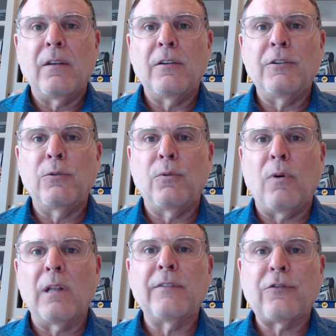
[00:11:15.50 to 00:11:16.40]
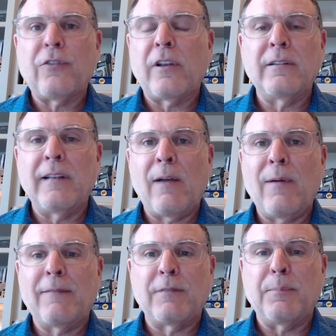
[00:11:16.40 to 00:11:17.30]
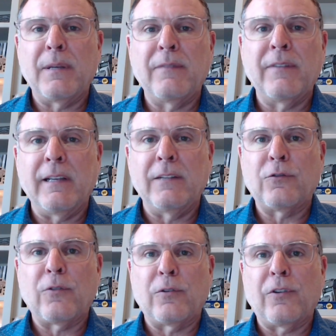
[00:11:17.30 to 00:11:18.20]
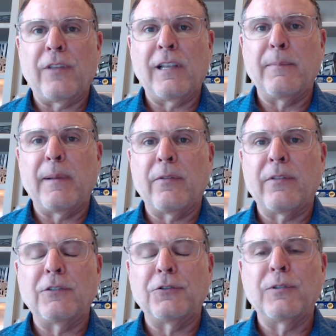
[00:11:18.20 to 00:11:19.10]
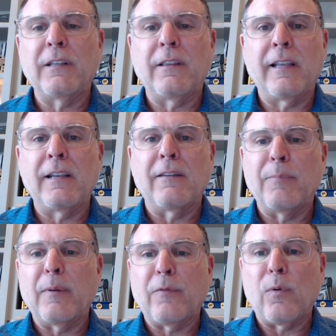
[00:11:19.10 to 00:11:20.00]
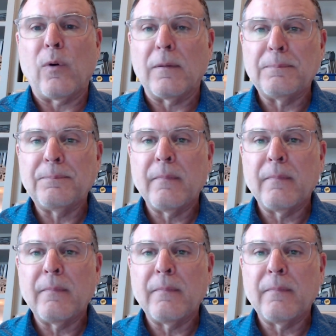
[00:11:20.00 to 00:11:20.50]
You all of a sudden now have to pivot and start to think about things you didn't think of before.